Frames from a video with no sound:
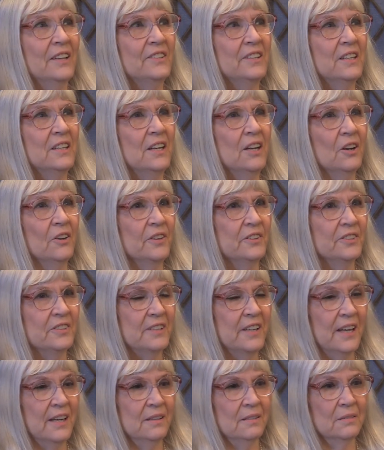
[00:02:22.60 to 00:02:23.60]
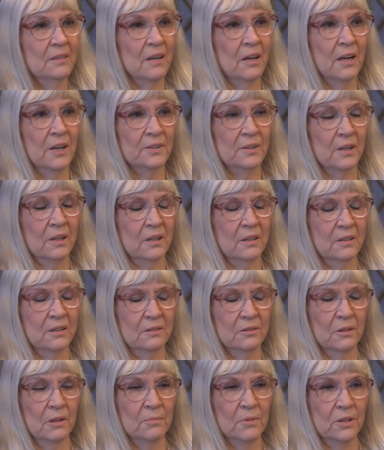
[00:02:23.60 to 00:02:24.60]
is it near the state pot, uh,
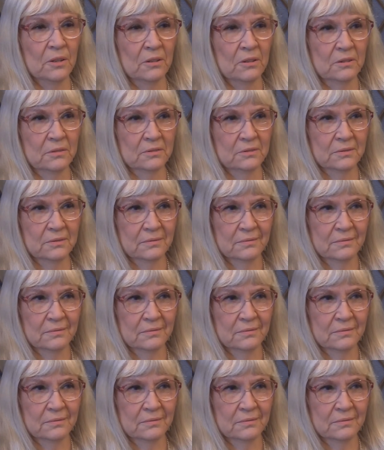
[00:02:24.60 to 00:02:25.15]
criminal?